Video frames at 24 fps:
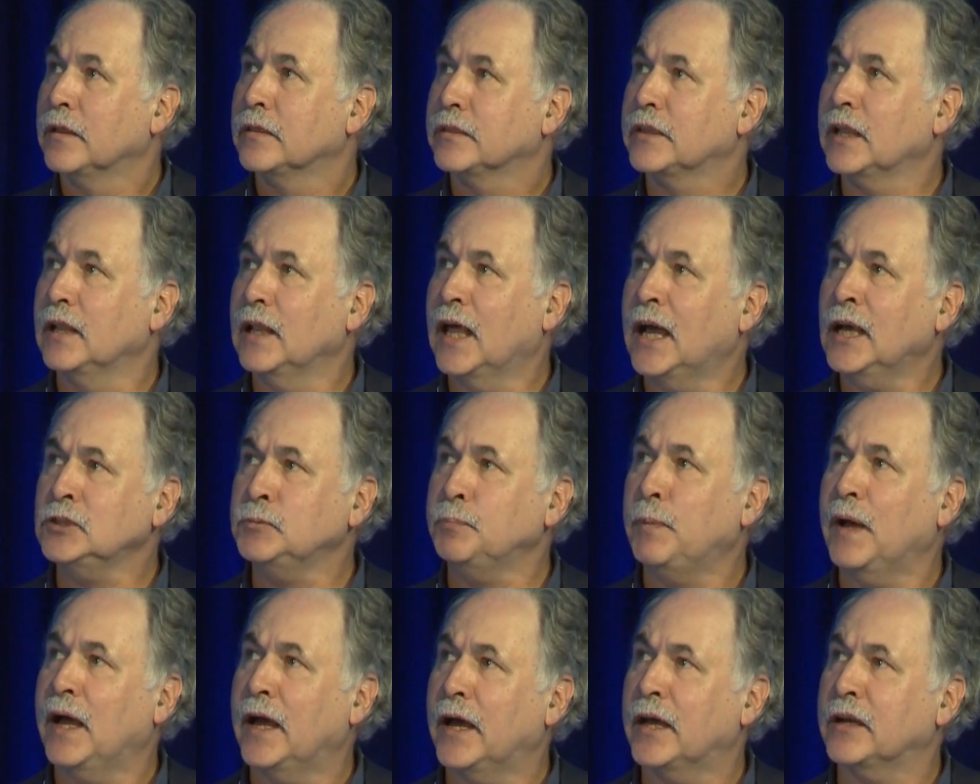The
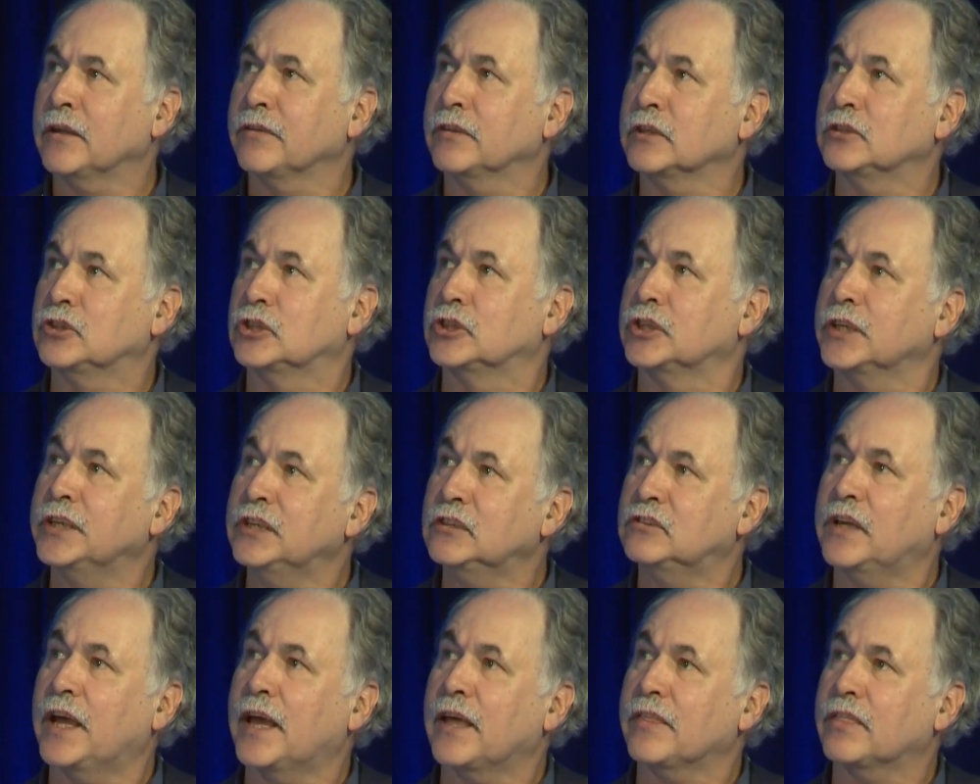last part of the
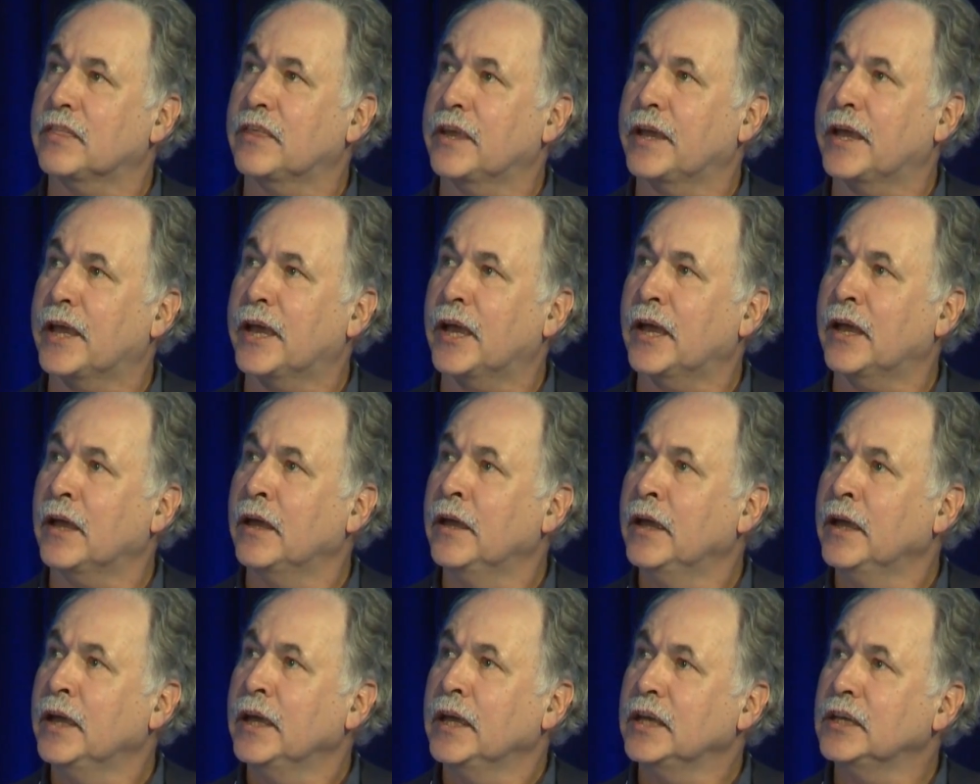cheese out there
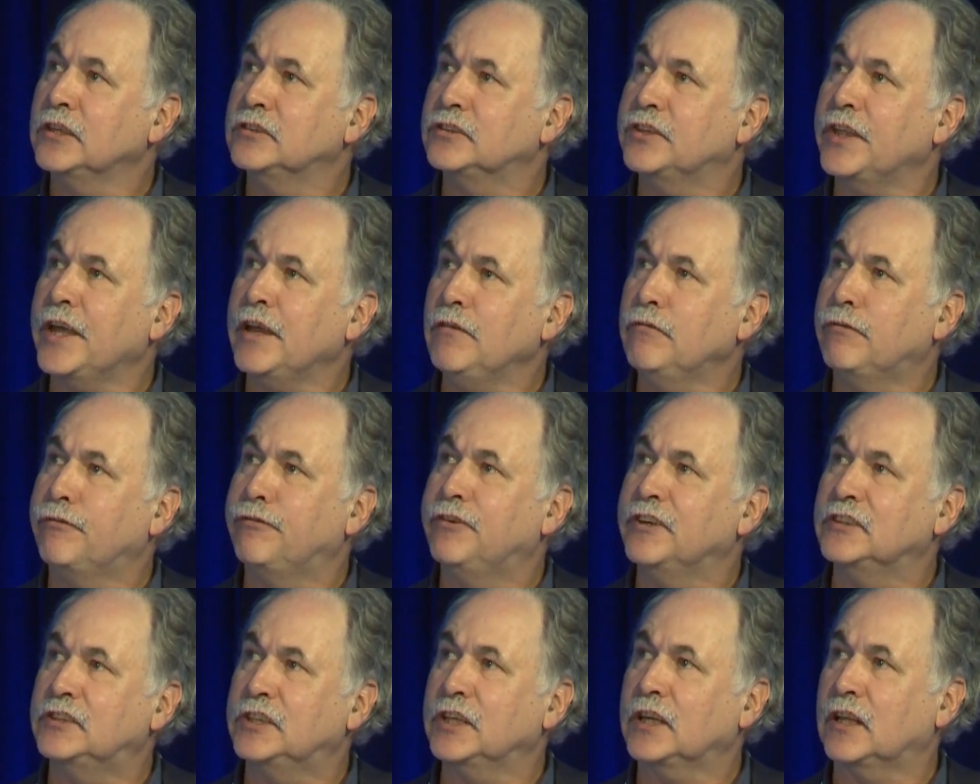is then
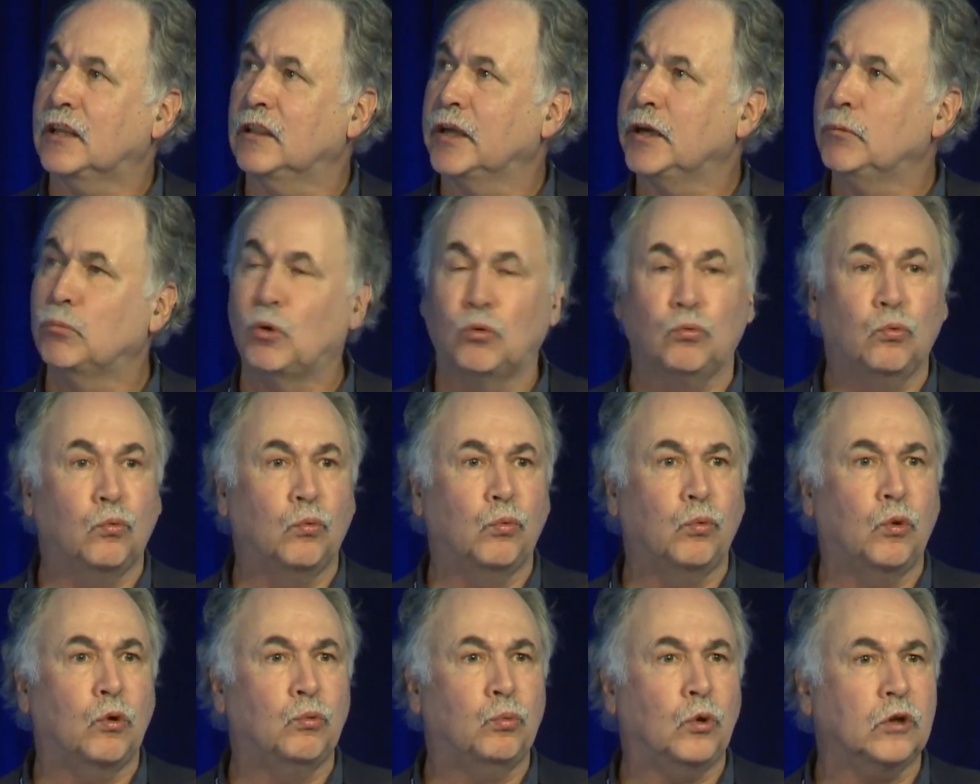physically, well,
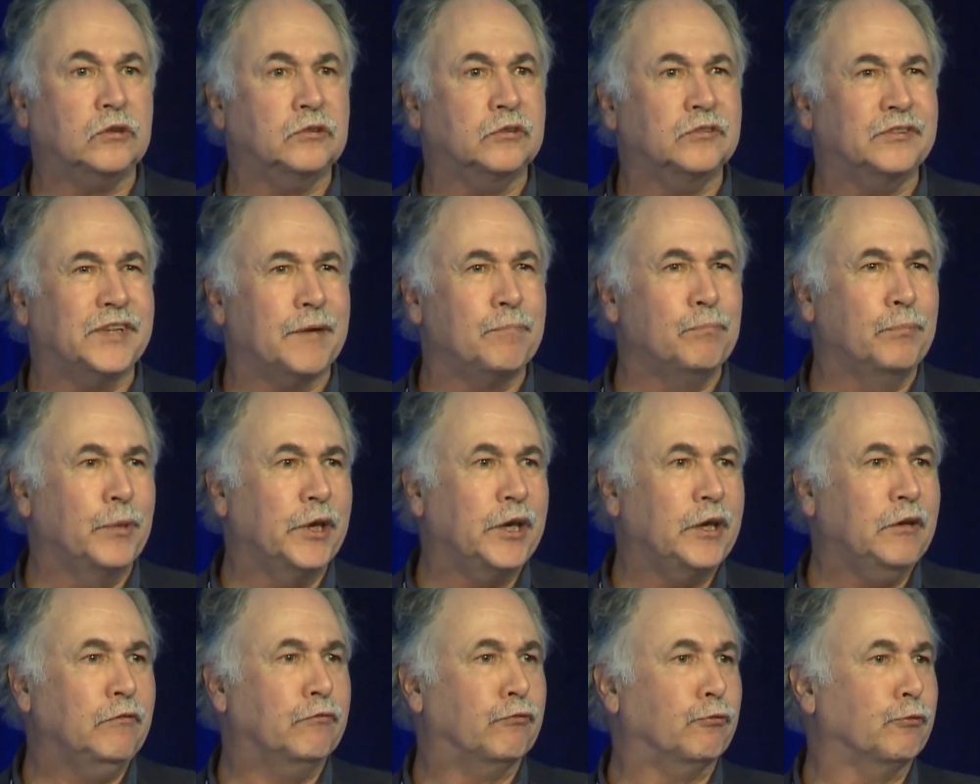what does that
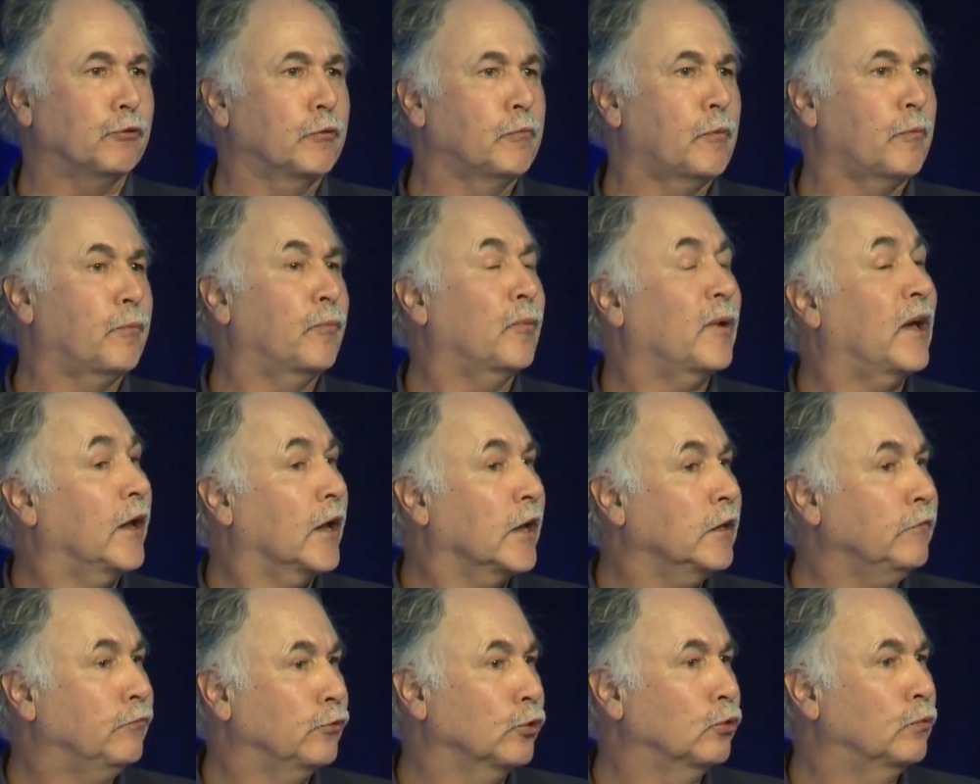mean from a
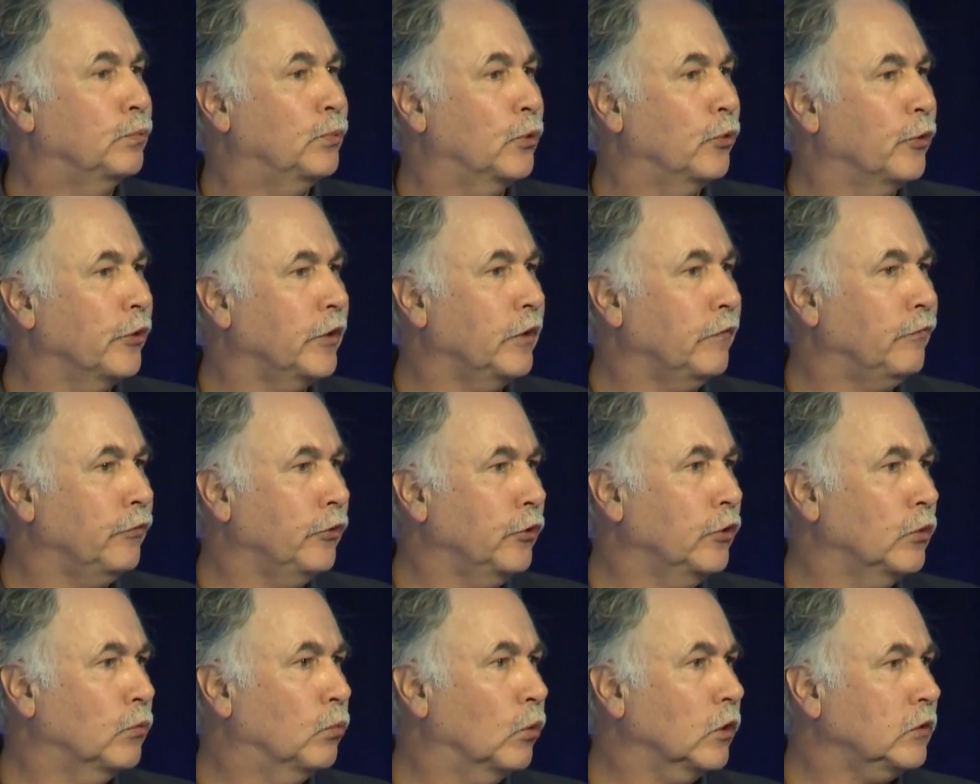behavioural point of
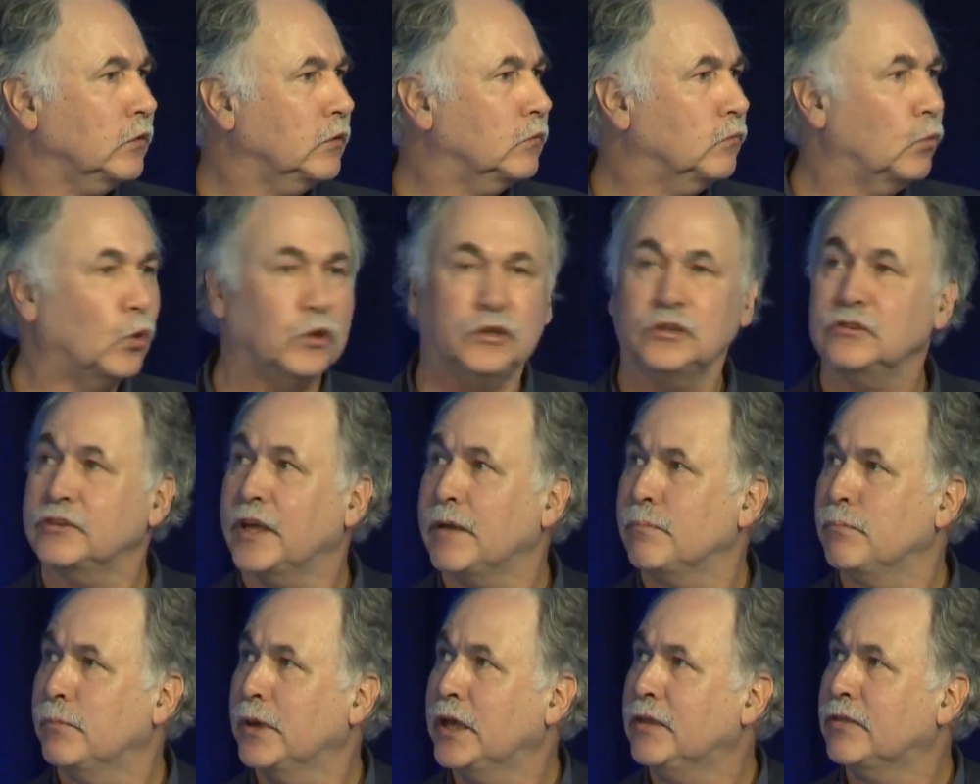view? What does
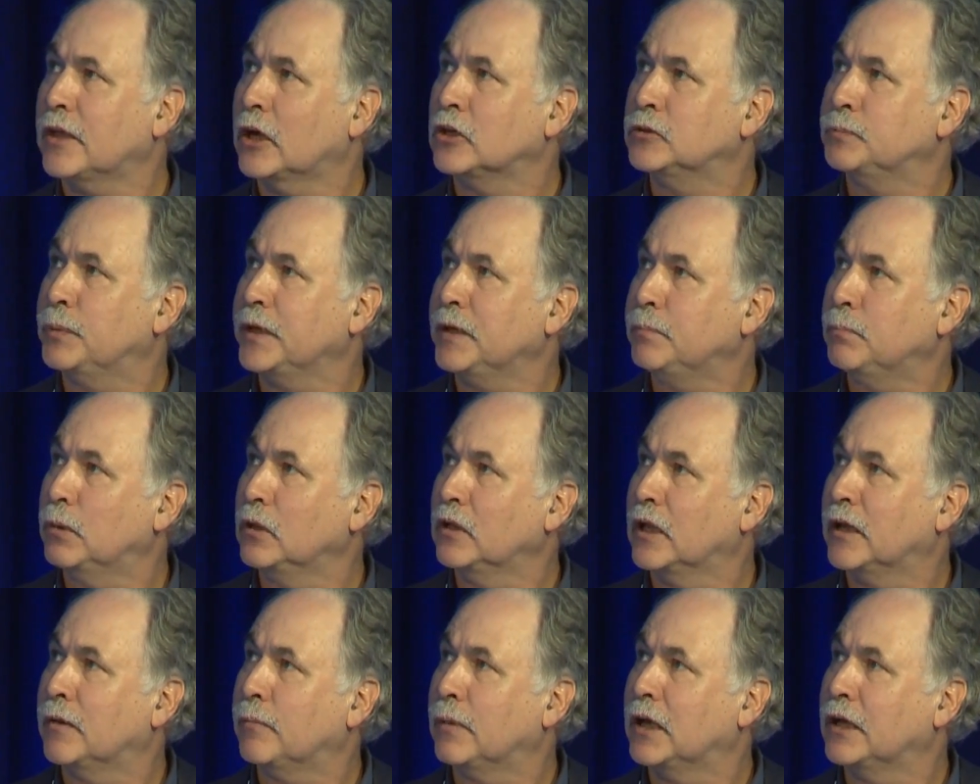that mean those
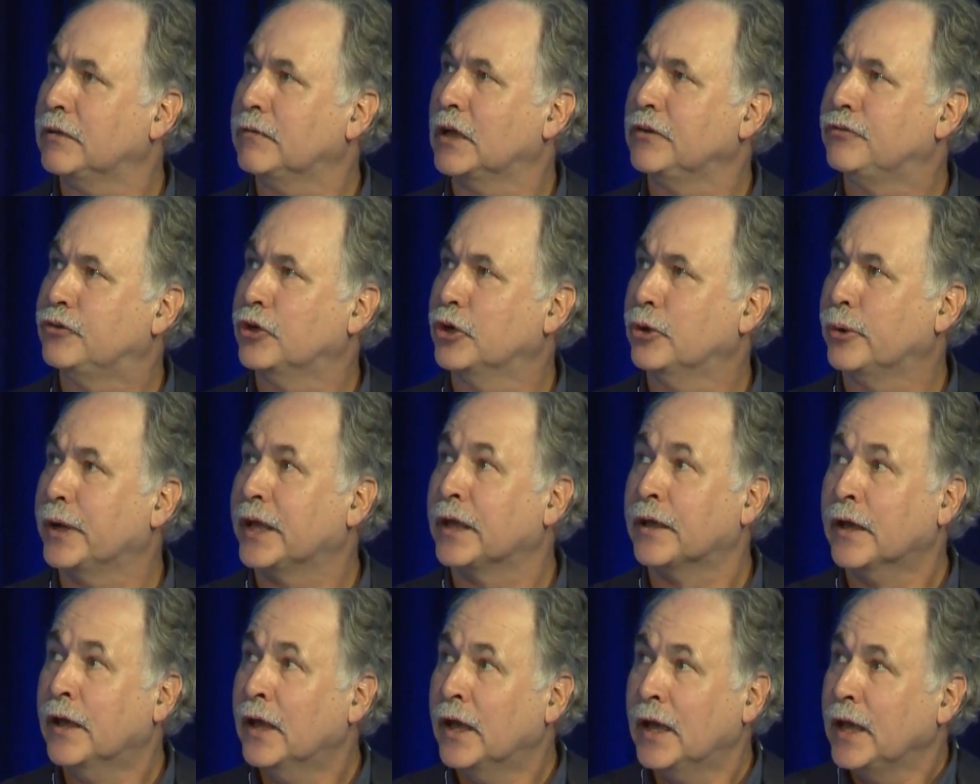people are doing?